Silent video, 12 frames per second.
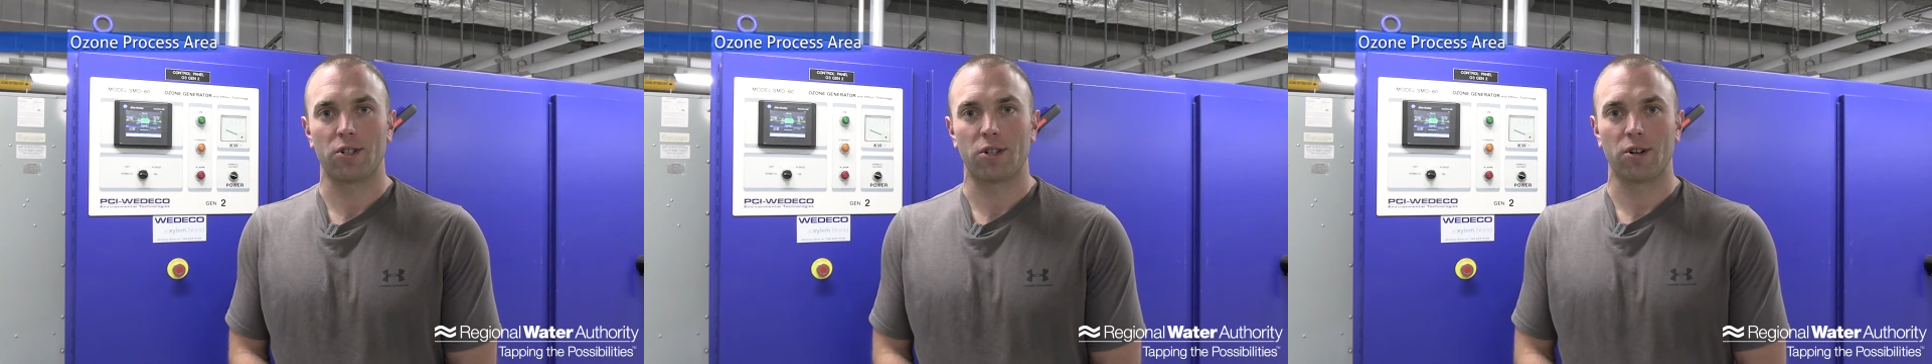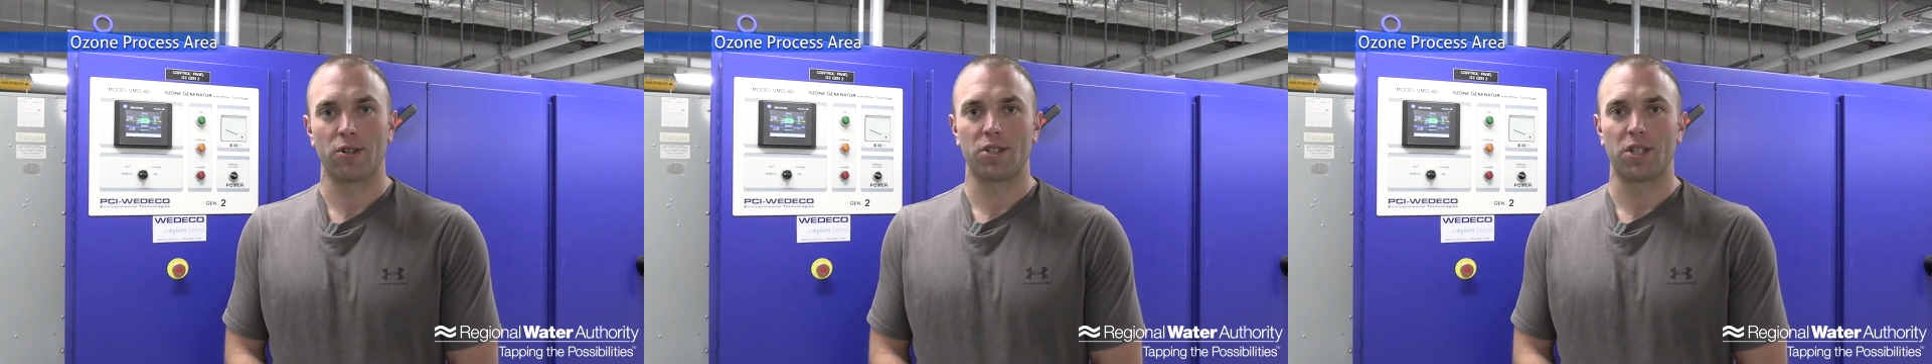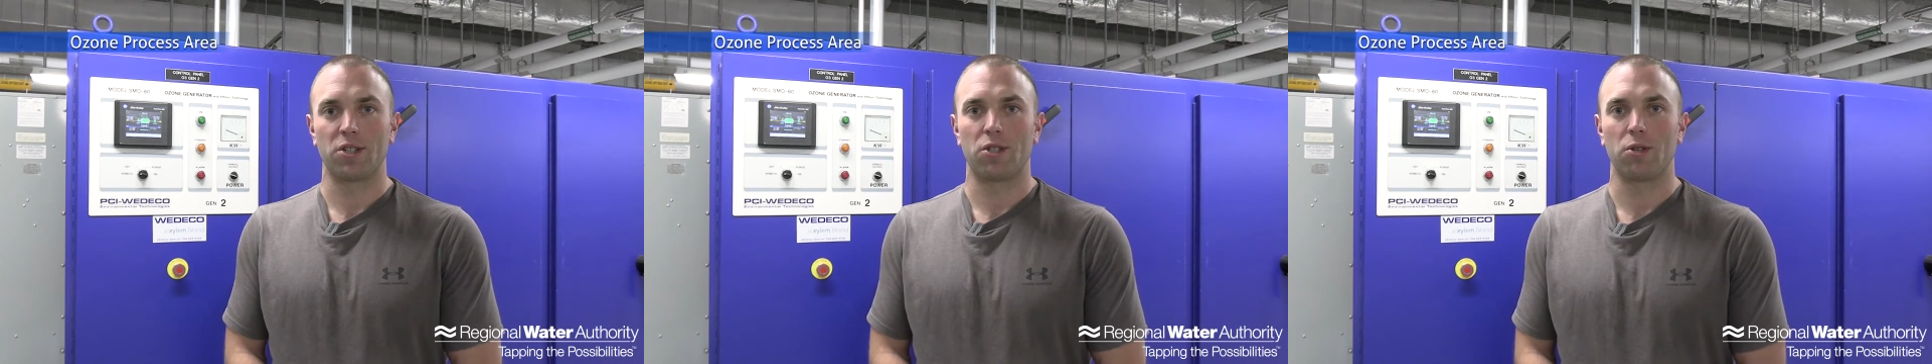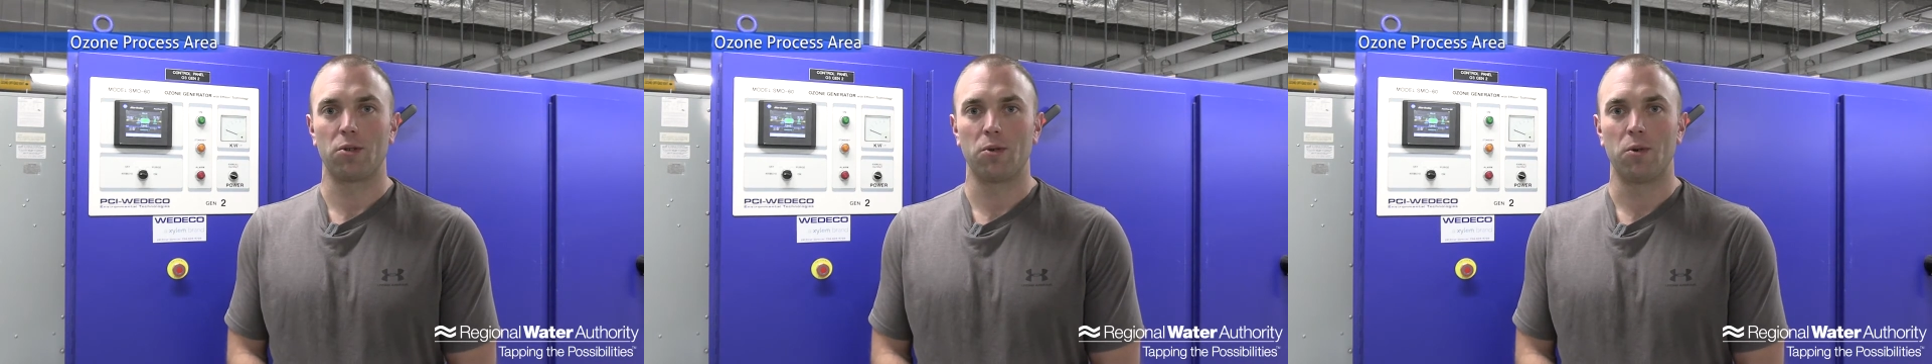it turns
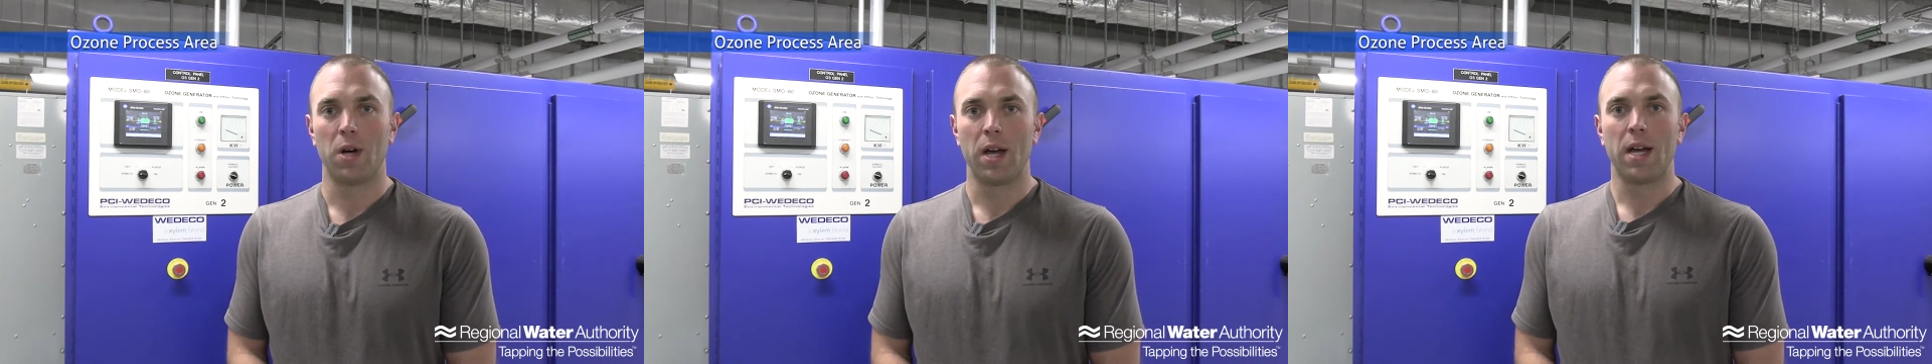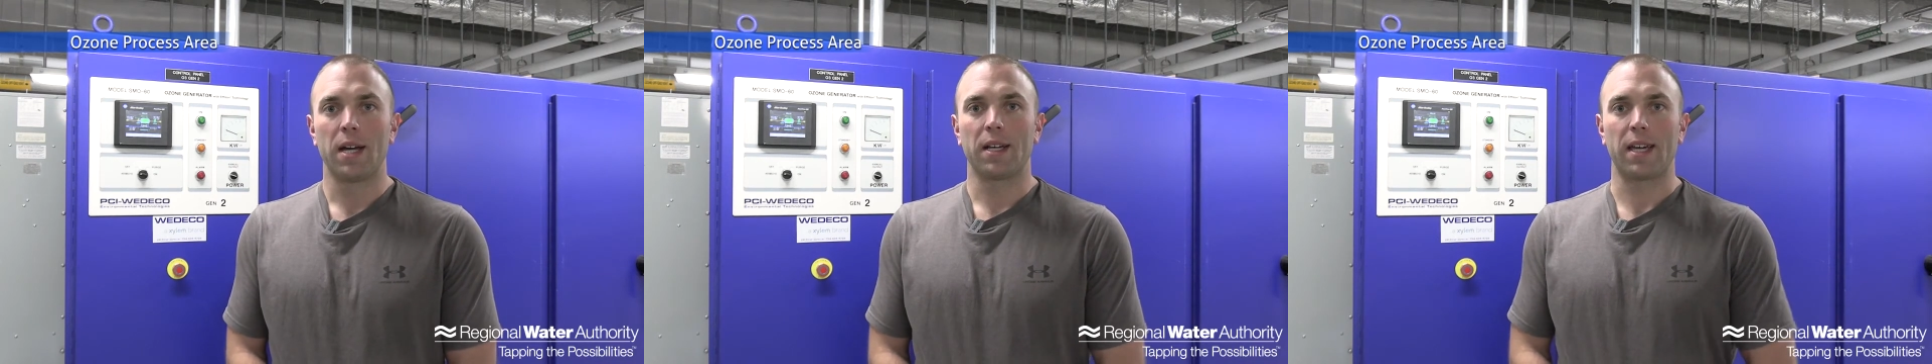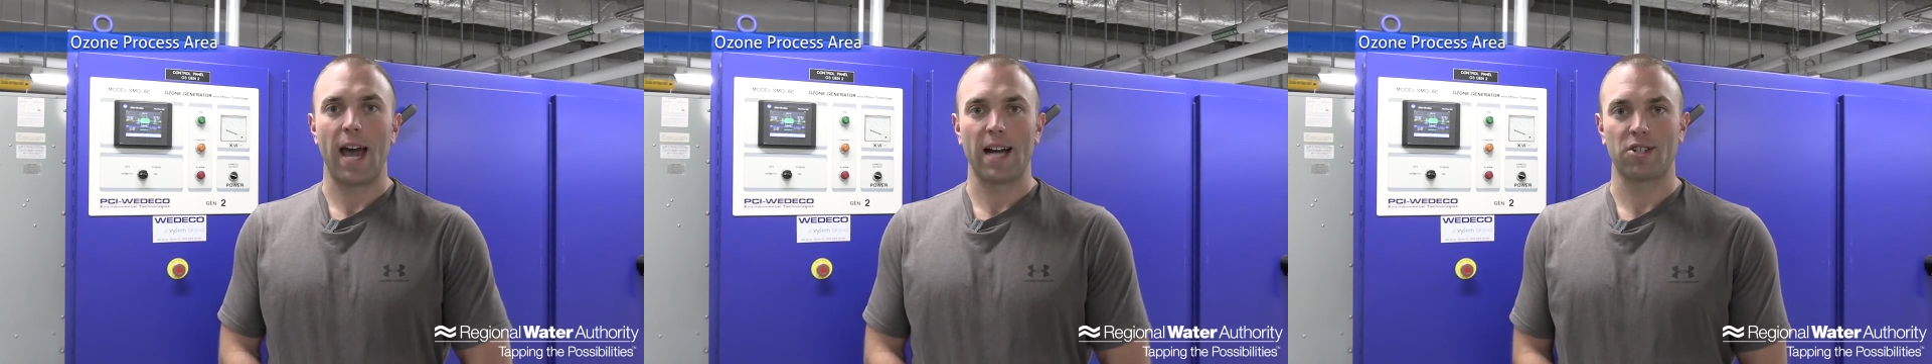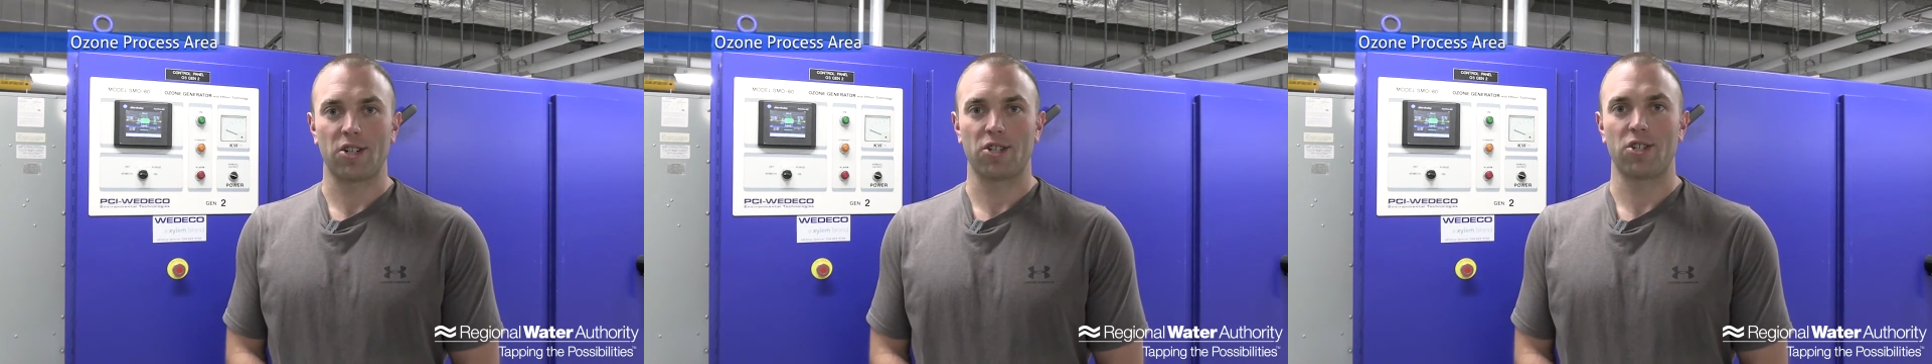into
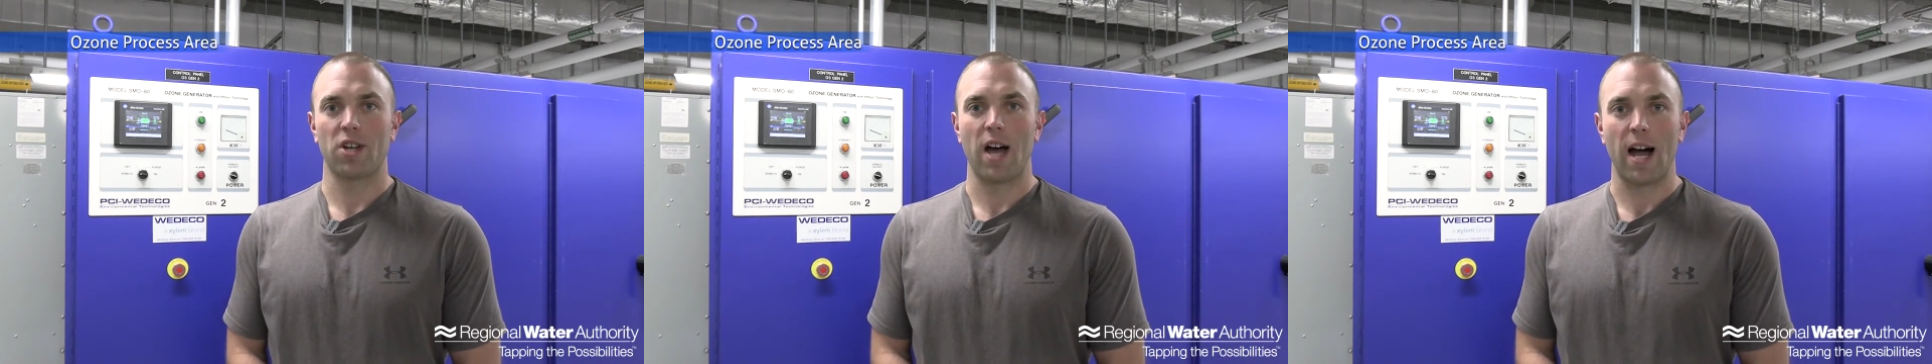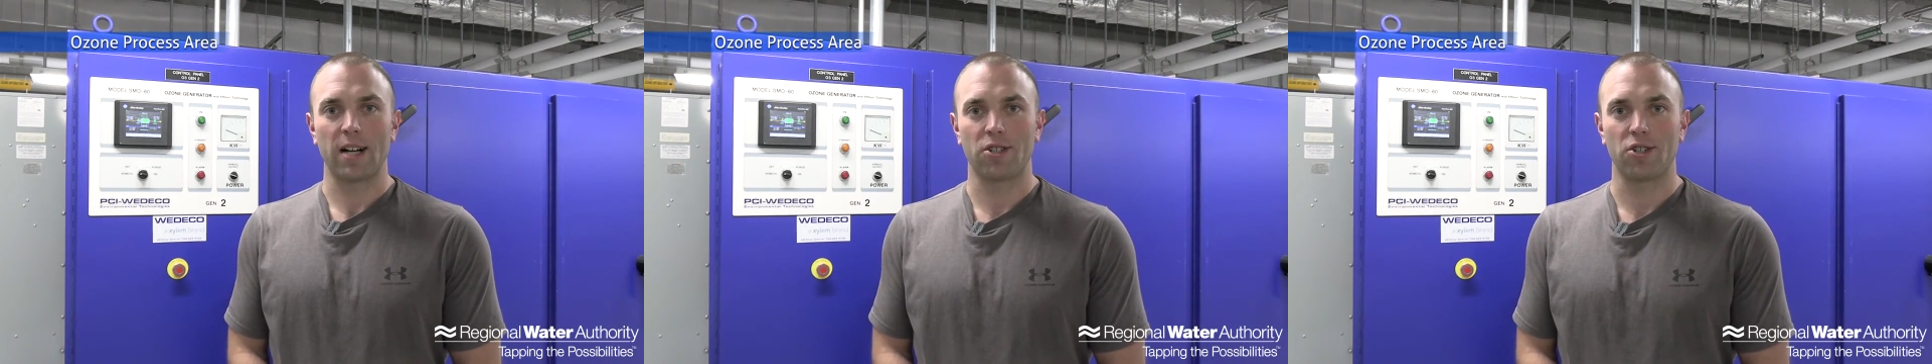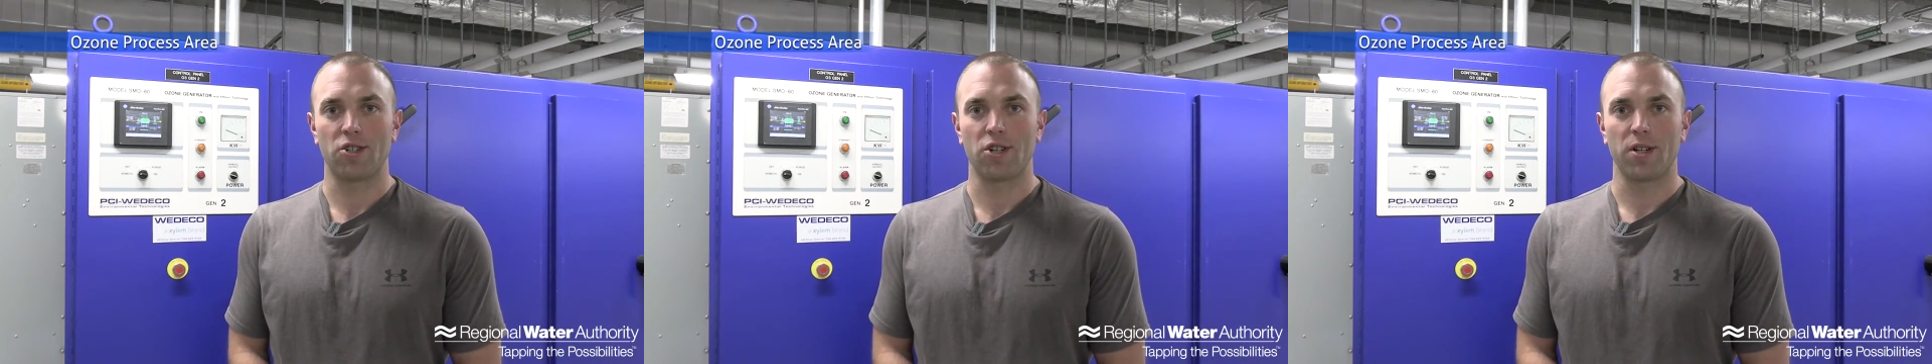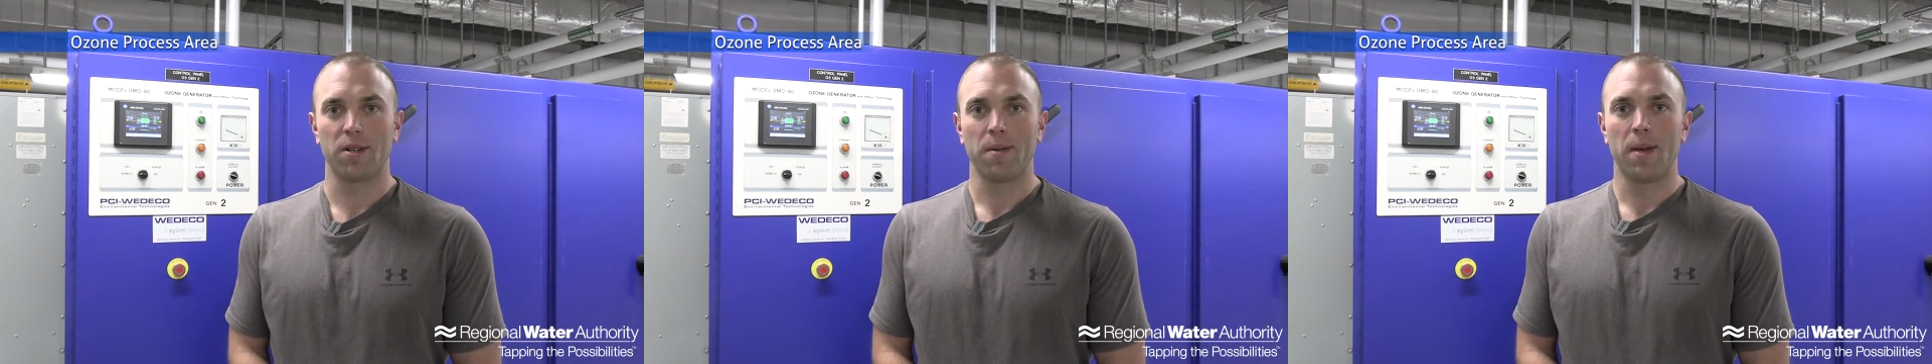gaseous
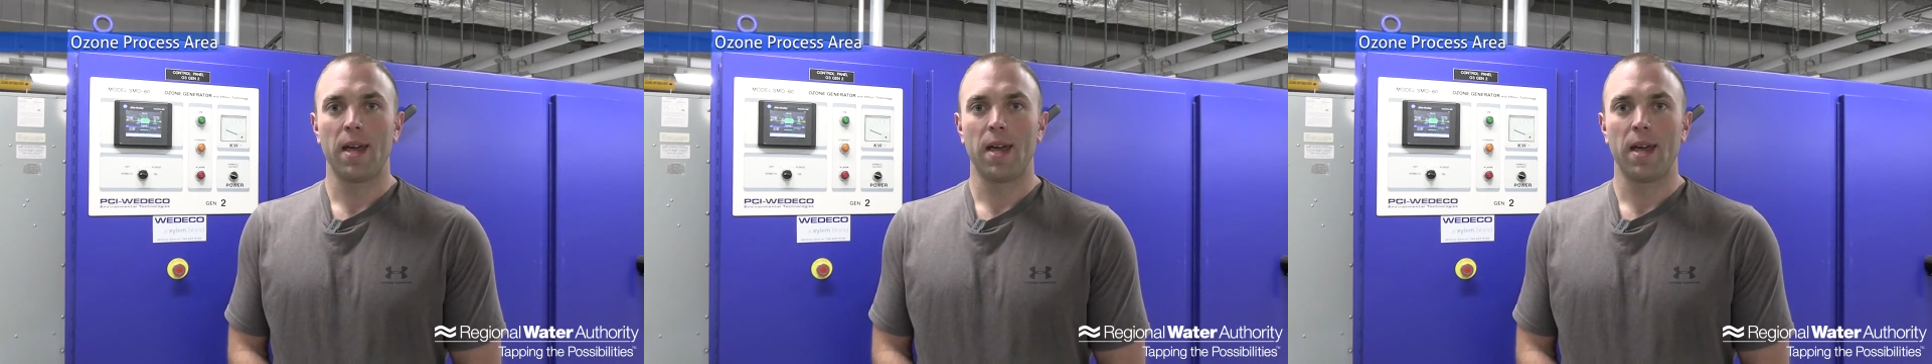oxygen,